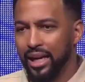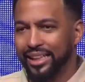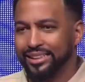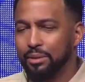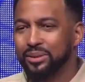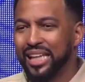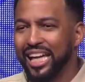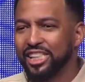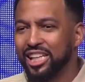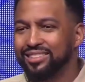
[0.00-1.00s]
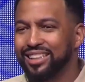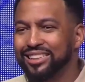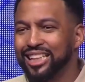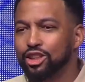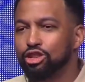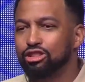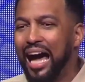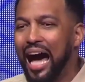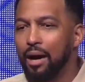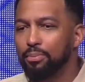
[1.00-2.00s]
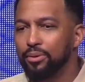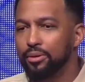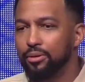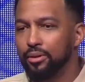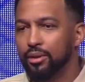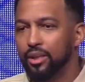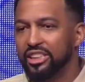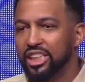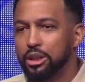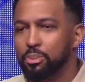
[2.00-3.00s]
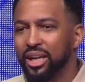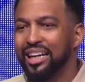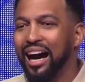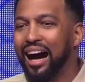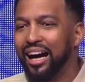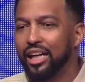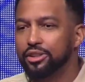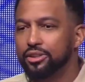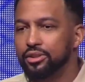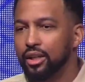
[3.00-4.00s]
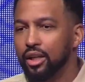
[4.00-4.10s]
And temptation doesn't stop just because